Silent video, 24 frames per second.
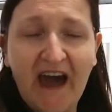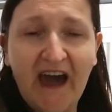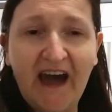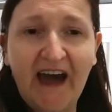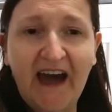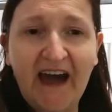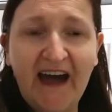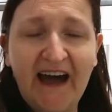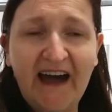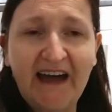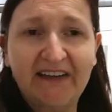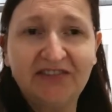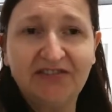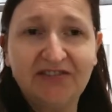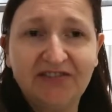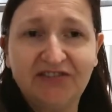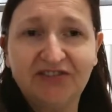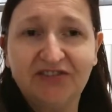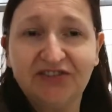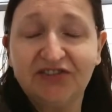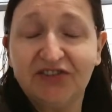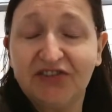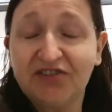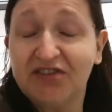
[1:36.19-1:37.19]

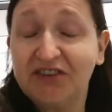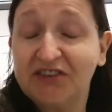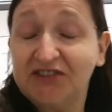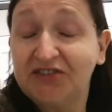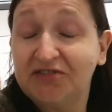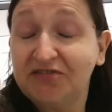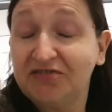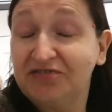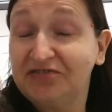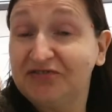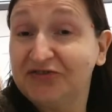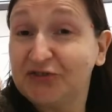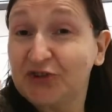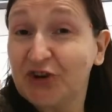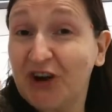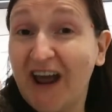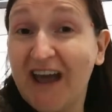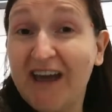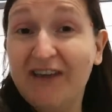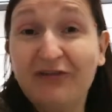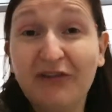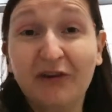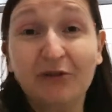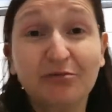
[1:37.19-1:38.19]
And the
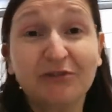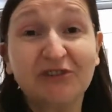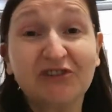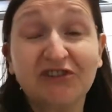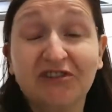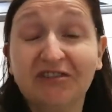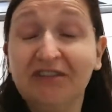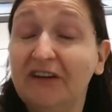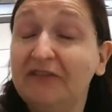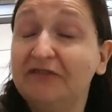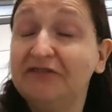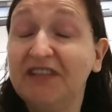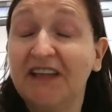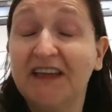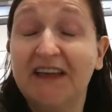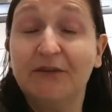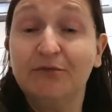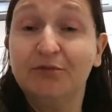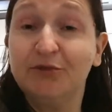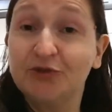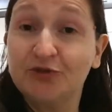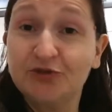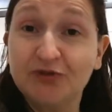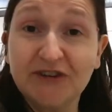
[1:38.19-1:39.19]
driver was lovely, he
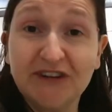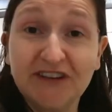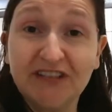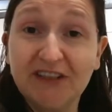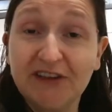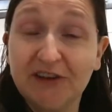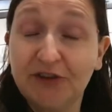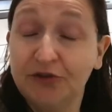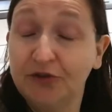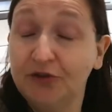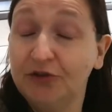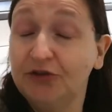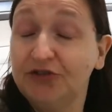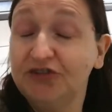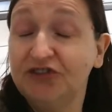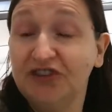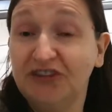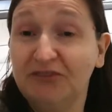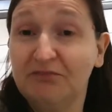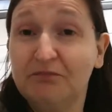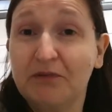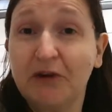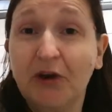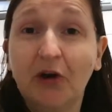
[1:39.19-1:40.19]
was really good
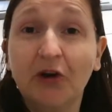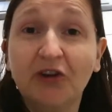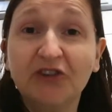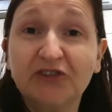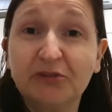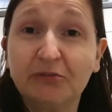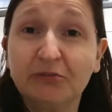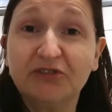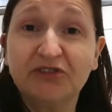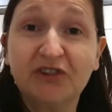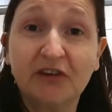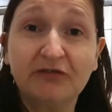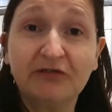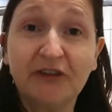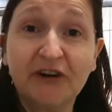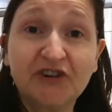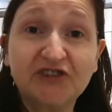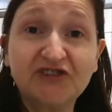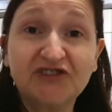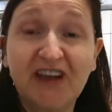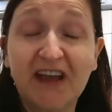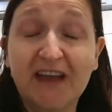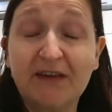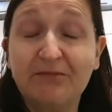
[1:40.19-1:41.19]
and because it was the
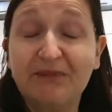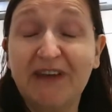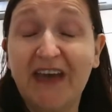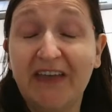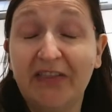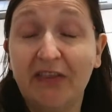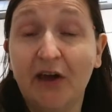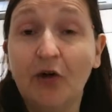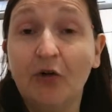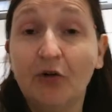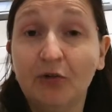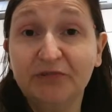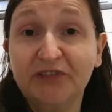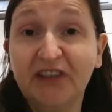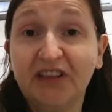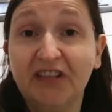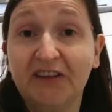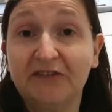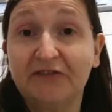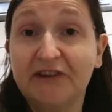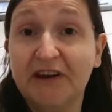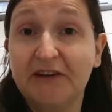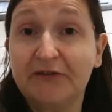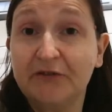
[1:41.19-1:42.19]
first time getting a home
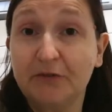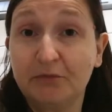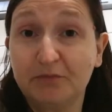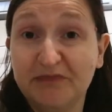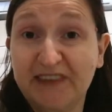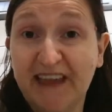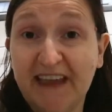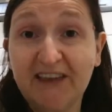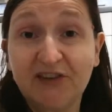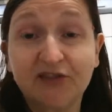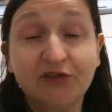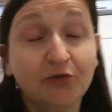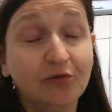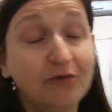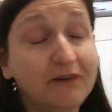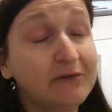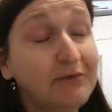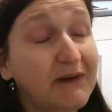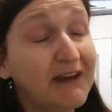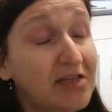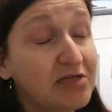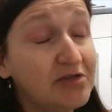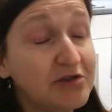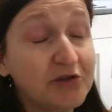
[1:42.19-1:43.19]
delivery from Tesco, he
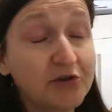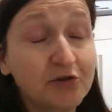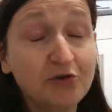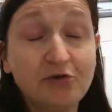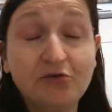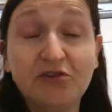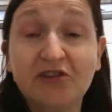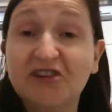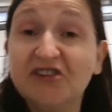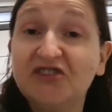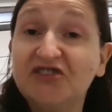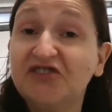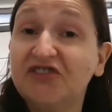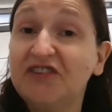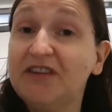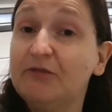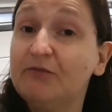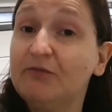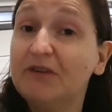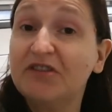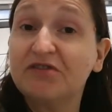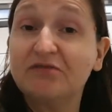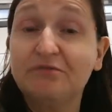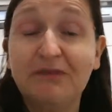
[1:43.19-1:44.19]
went through the
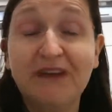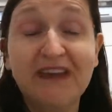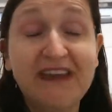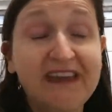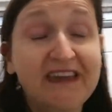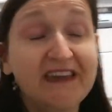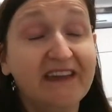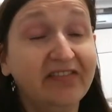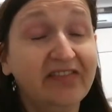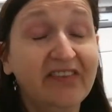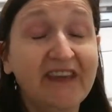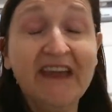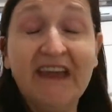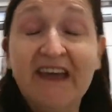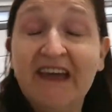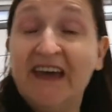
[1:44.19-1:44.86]
receipt with me and